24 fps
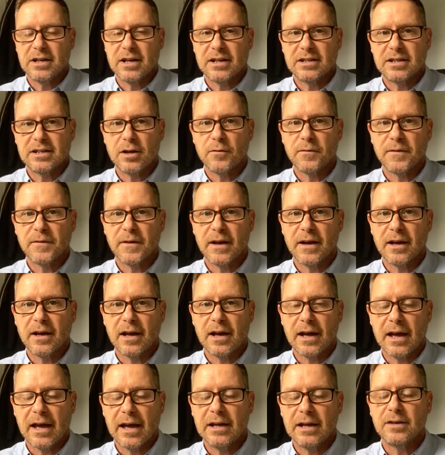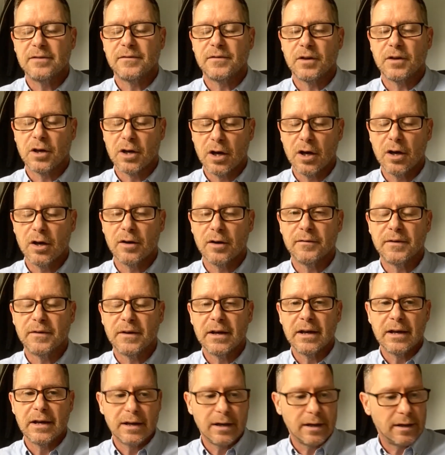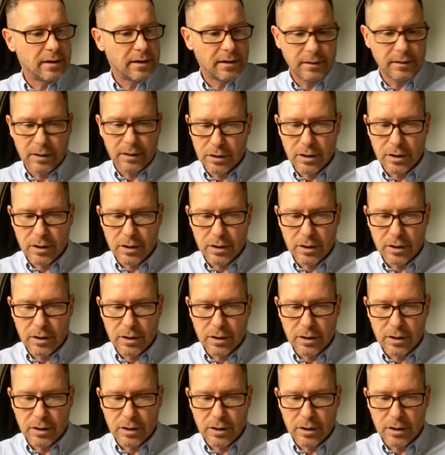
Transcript: yourself ahead of the curve, I